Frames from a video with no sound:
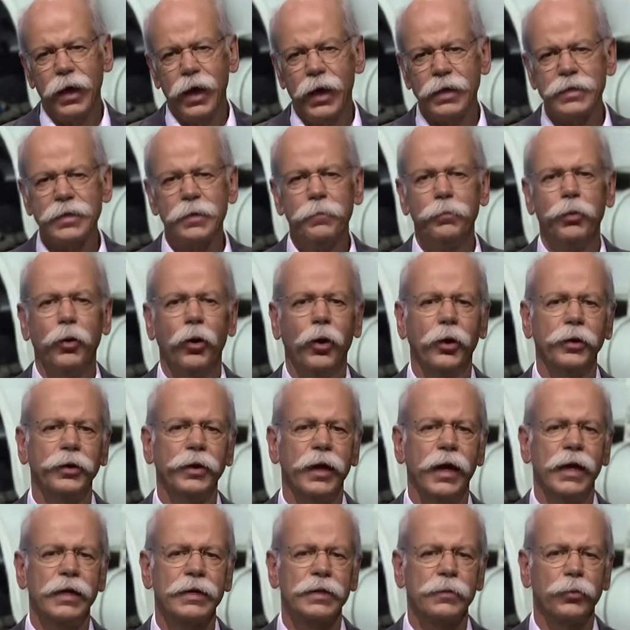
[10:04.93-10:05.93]
as
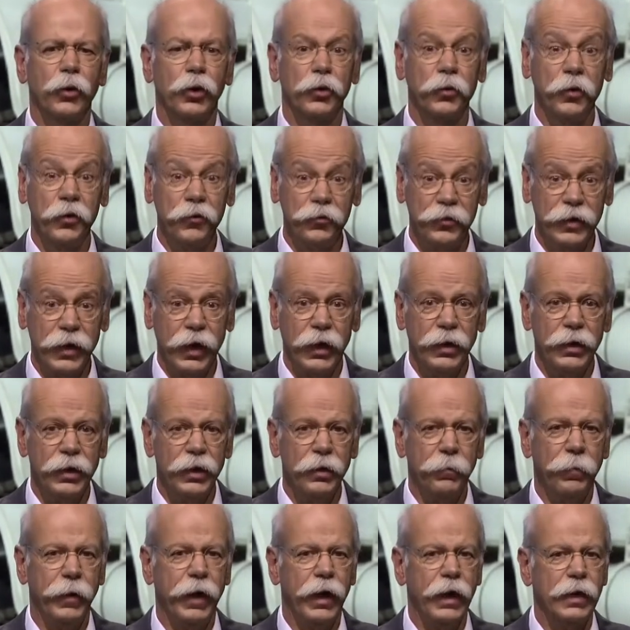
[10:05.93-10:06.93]
important as what we've done
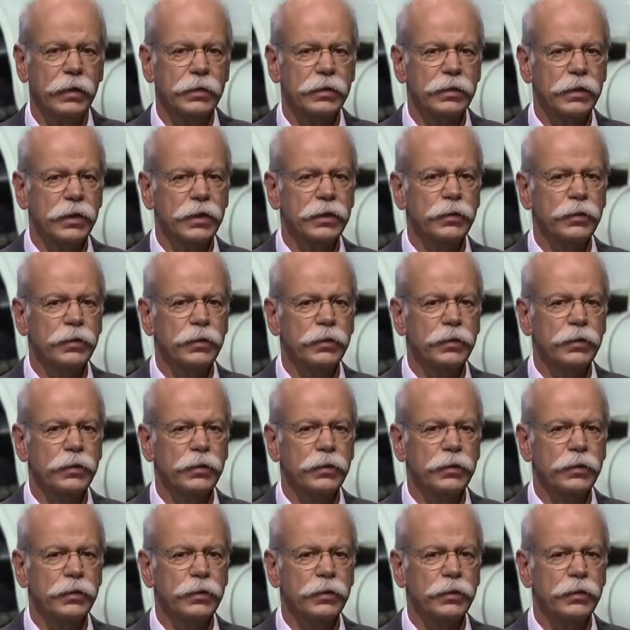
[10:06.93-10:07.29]
in the past